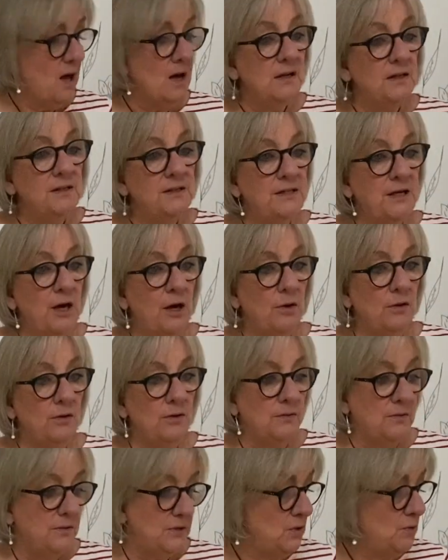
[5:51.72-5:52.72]
So
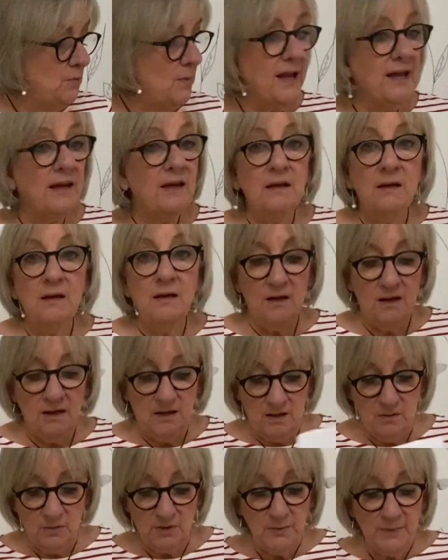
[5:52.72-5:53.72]
to make,
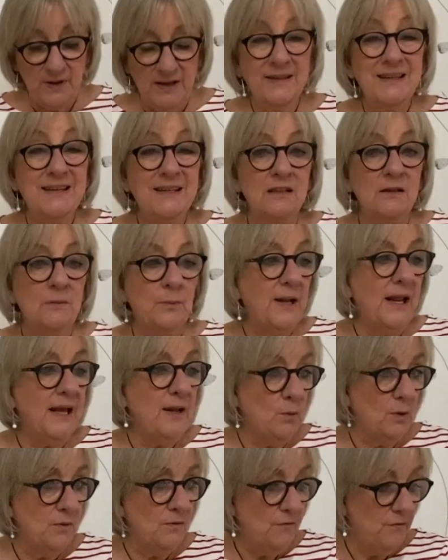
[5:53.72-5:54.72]
we're going to make the little plain
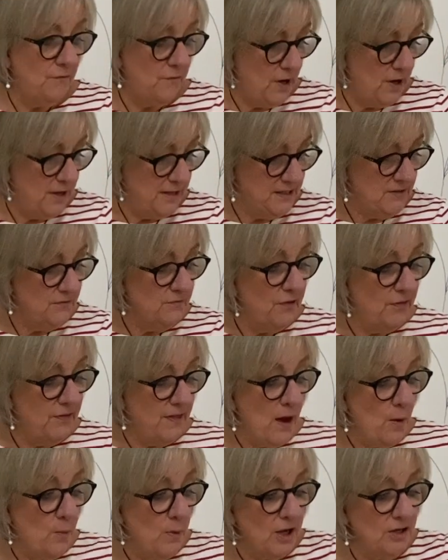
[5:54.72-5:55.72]
one first, and for
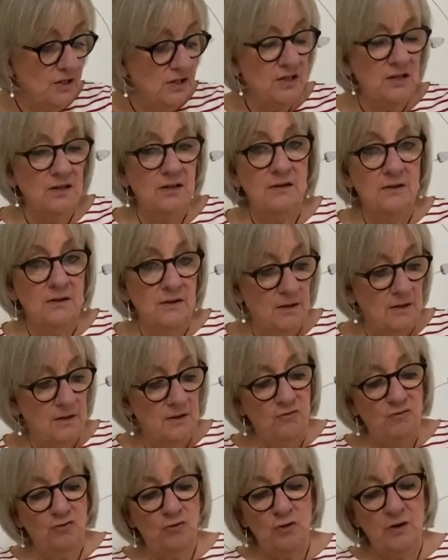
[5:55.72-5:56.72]
that we're going to
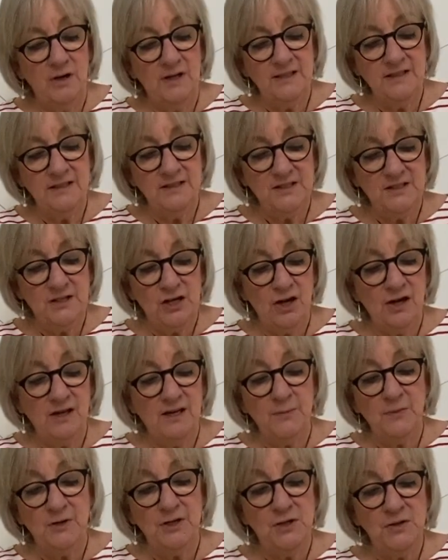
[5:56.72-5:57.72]
draw a little circle. I'm
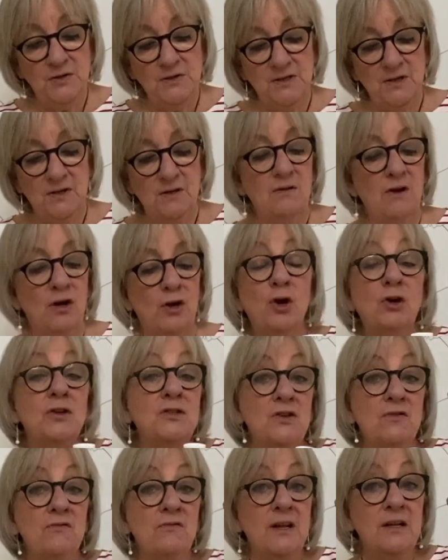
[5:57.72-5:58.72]
going to use a
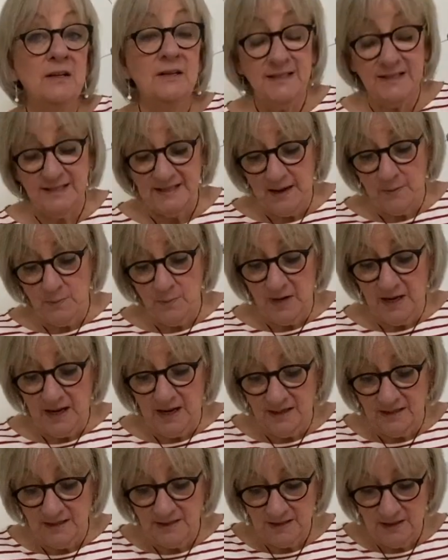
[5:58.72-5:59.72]
cotton reel as
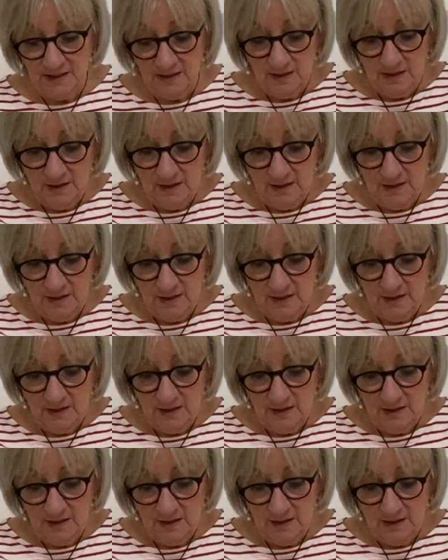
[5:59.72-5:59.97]
template